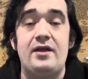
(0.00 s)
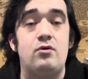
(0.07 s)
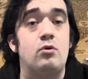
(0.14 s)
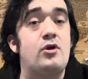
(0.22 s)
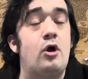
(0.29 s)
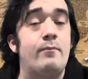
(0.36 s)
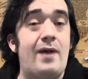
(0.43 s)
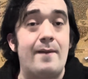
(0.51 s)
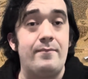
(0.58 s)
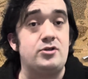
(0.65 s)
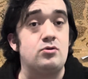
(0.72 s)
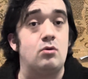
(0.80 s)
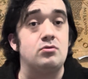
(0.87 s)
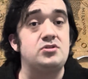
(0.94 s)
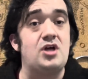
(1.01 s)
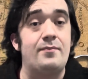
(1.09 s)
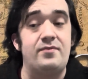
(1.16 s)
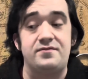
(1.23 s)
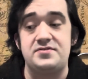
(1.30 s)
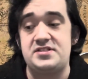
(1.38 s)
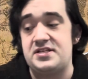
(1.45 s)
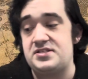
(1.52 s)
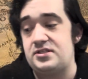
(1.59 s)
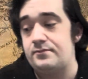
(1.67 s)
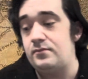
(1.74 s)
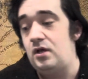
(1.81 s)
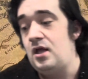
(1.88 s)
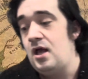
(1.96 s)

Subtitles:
or Combat Patrol type of system.